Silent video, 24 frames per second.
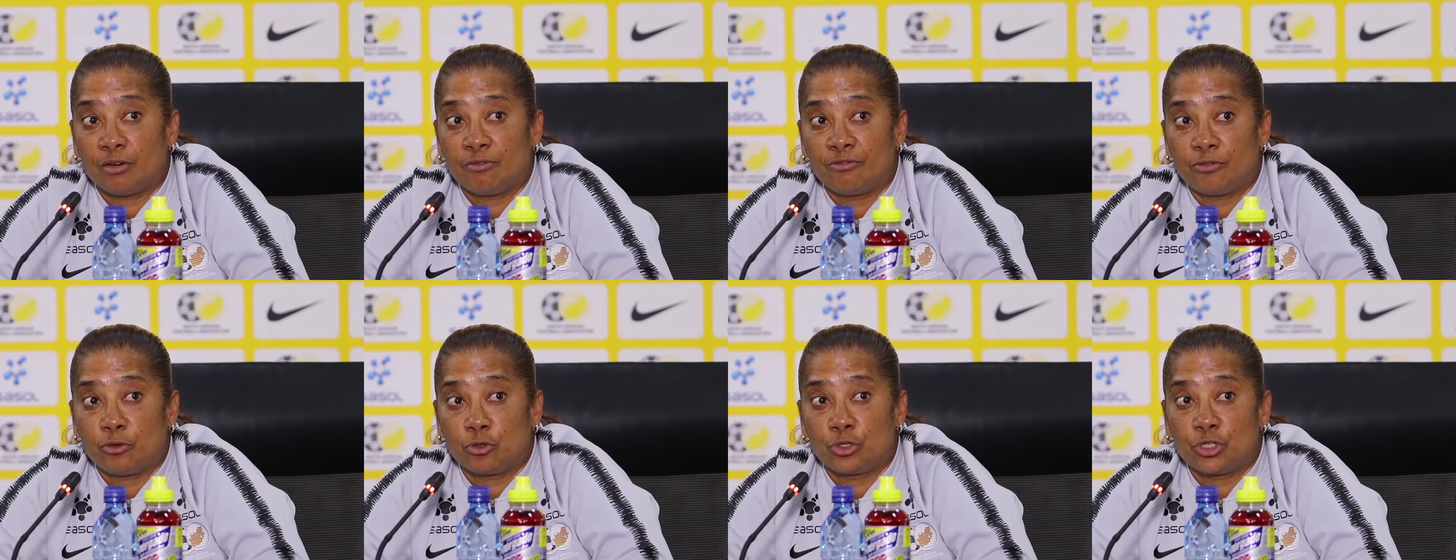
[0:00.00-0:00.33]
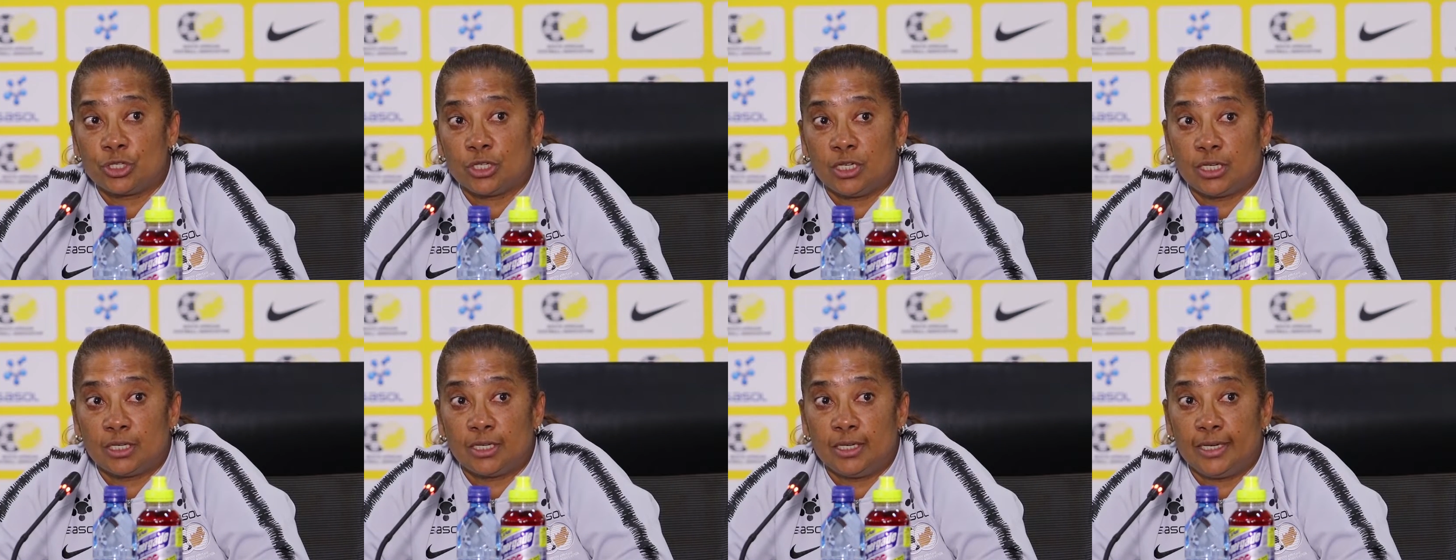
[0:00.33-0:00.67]

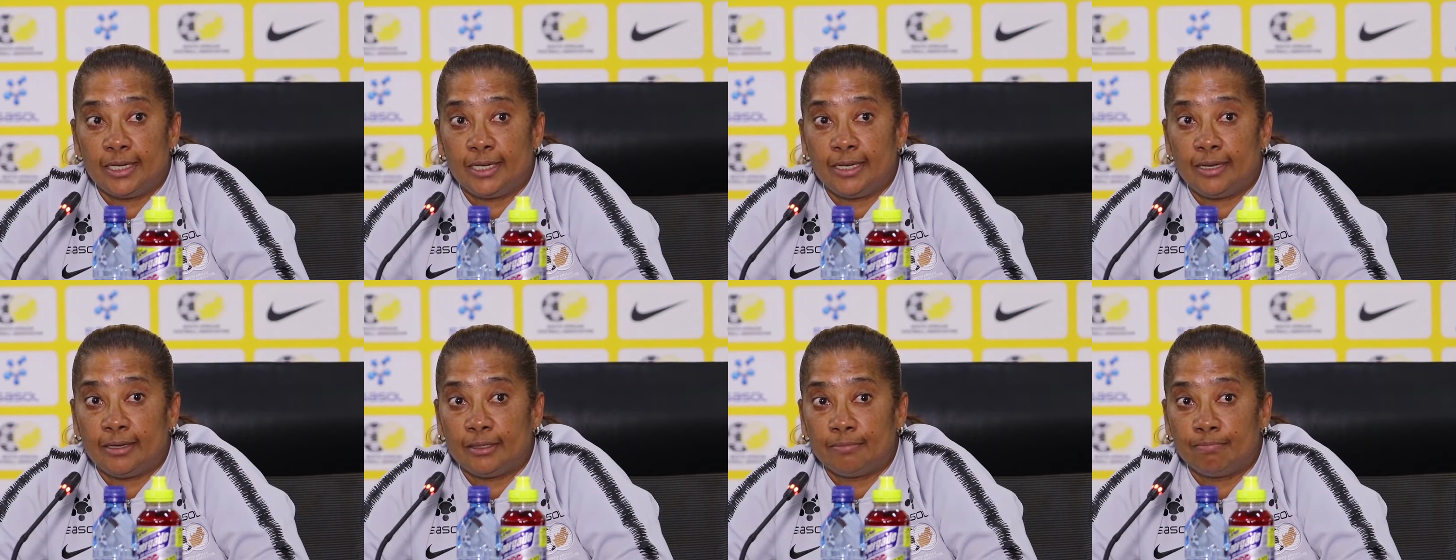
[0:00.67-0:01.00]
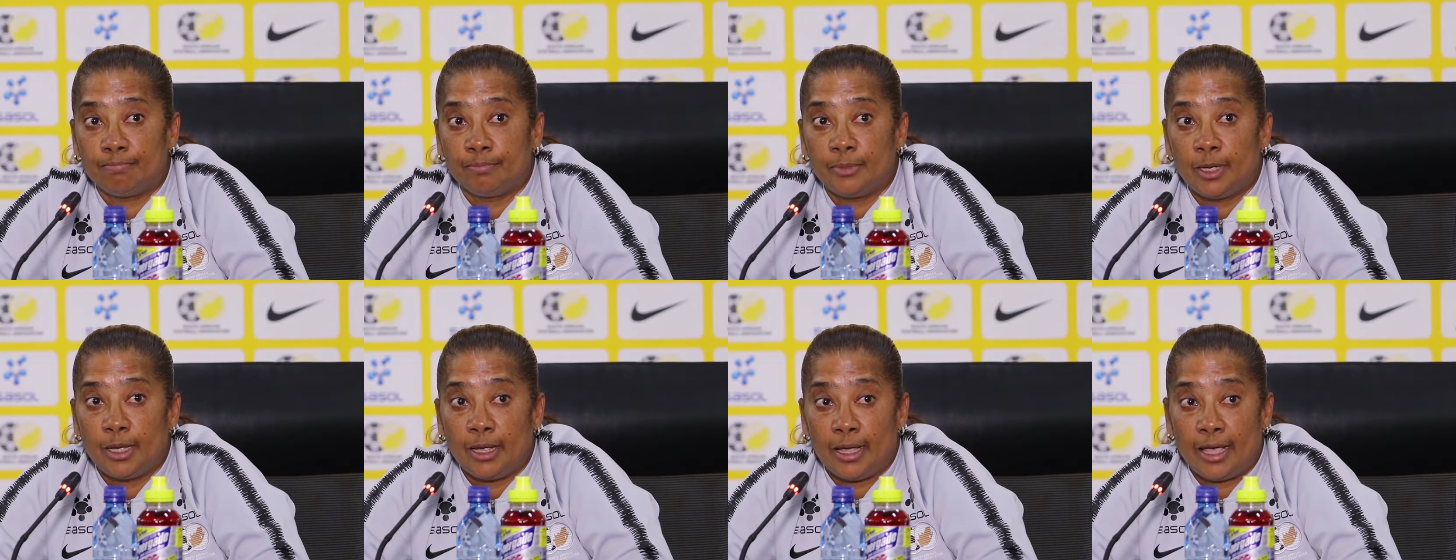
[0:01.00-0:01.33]
unfortunately
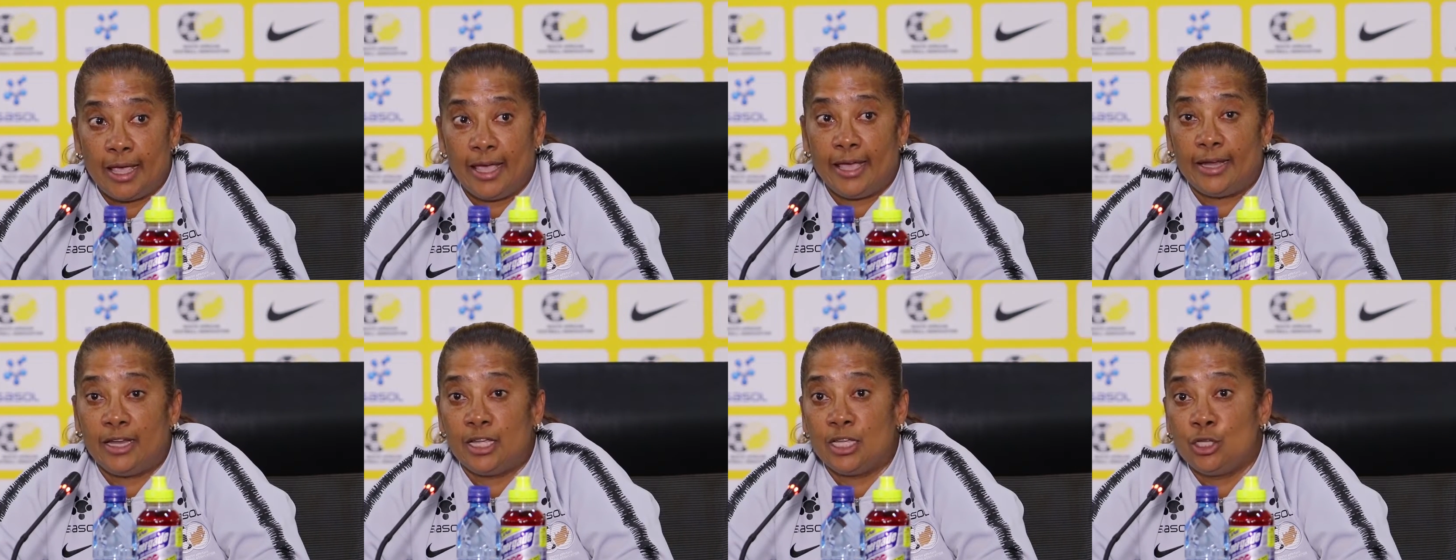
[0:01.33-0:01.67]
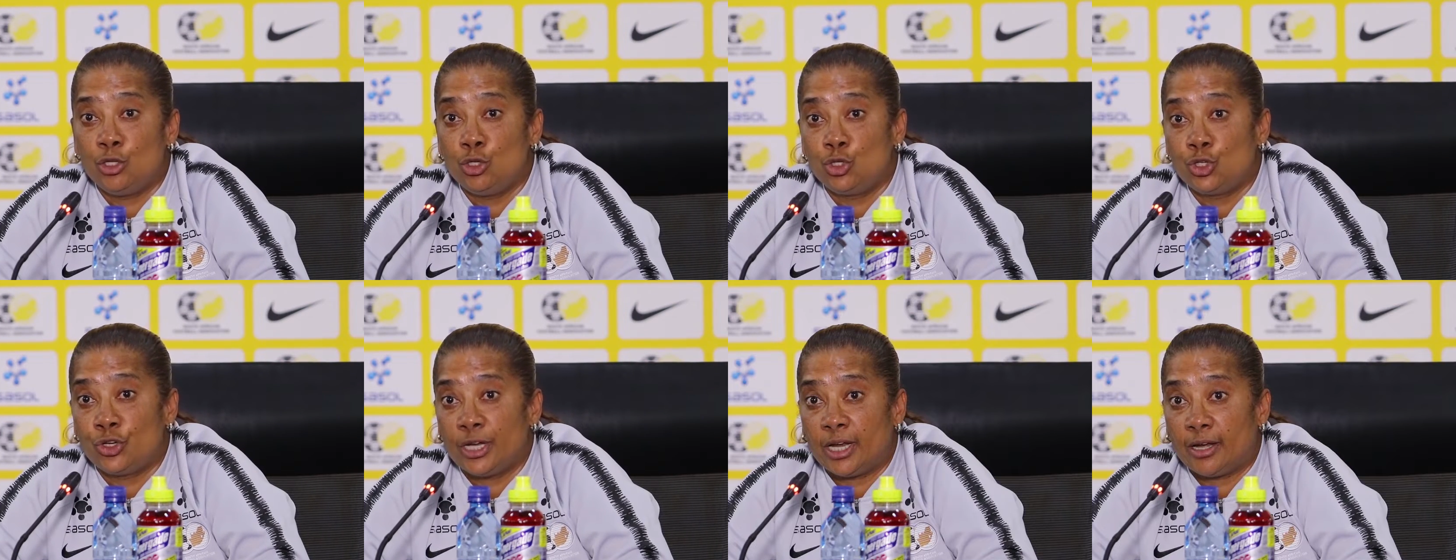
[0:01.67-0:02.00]
had an
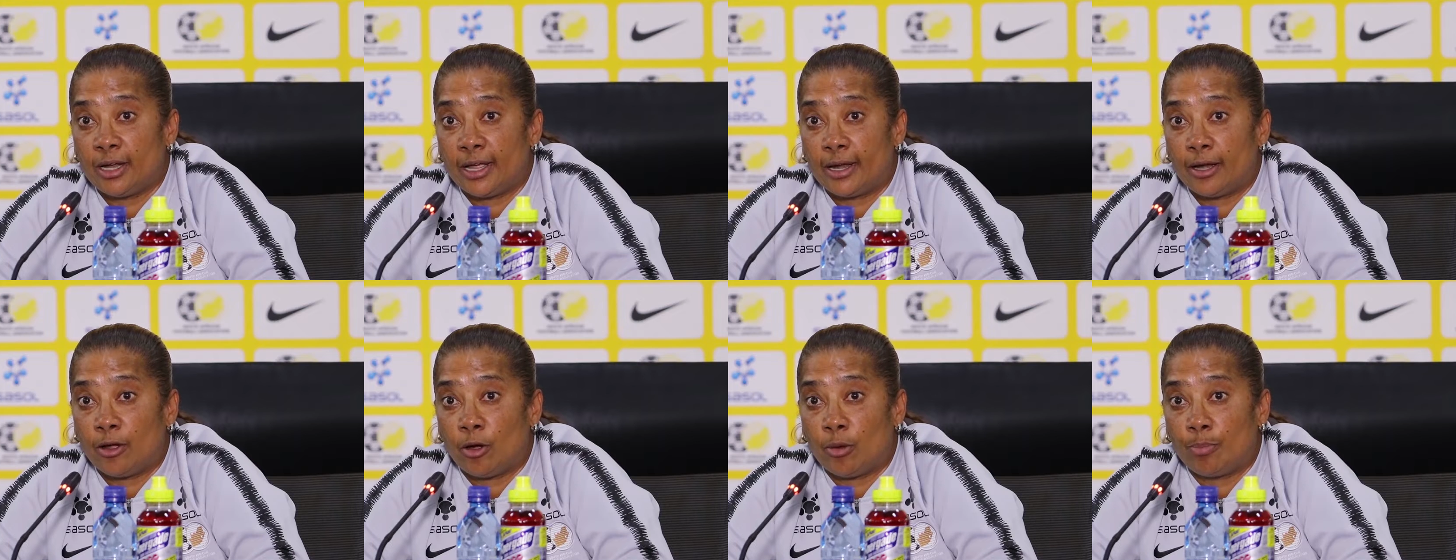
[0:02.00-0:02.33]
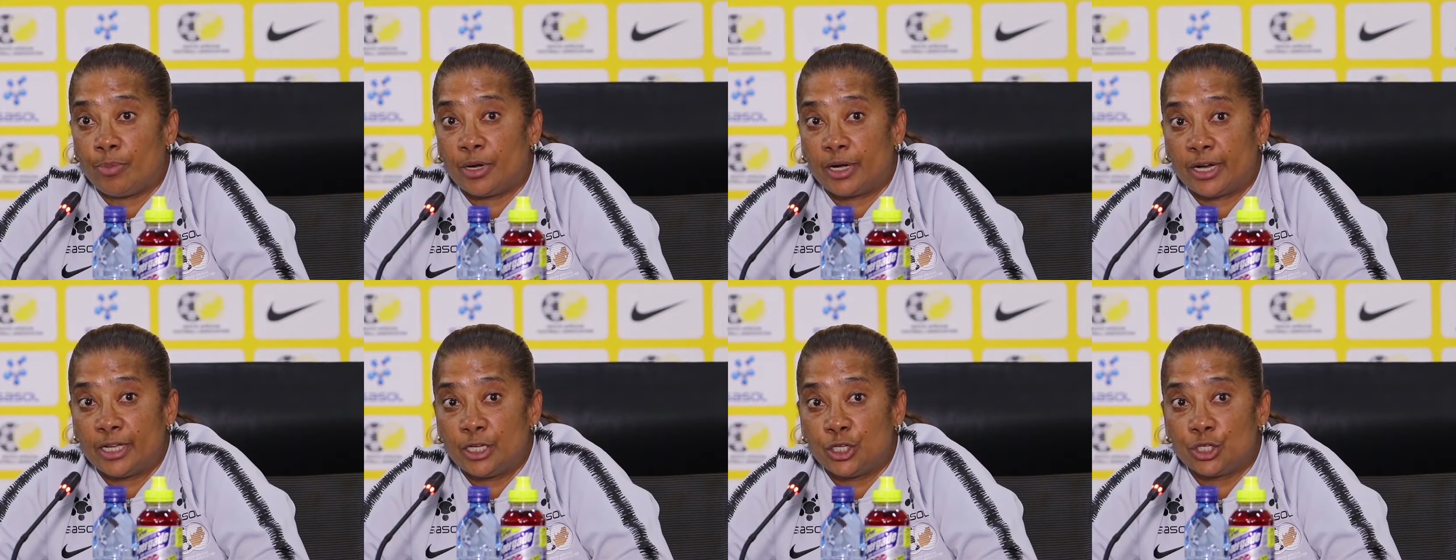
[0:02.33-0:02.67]
injury and had an
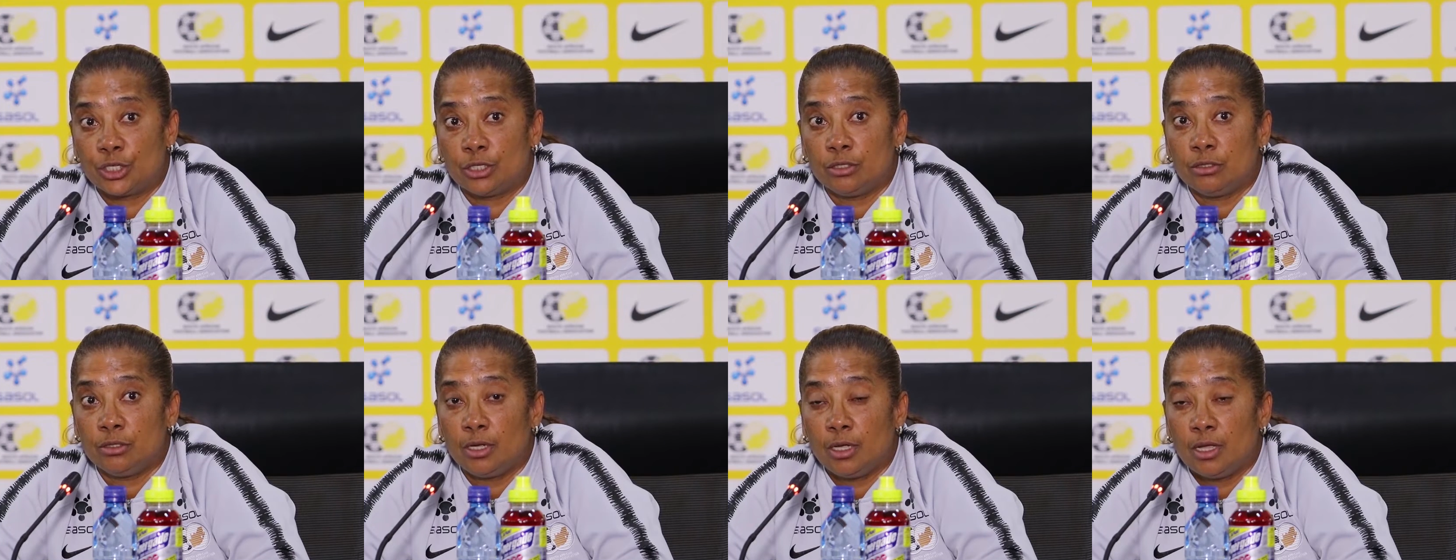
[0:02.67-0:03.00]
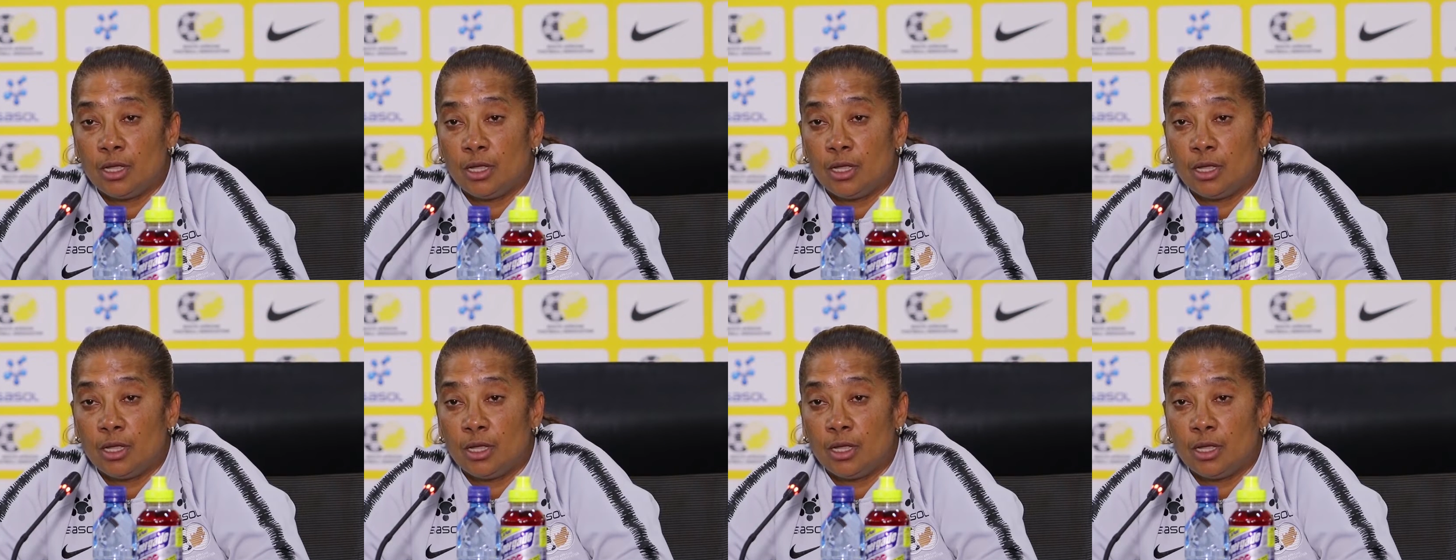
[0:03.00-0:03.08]
operation.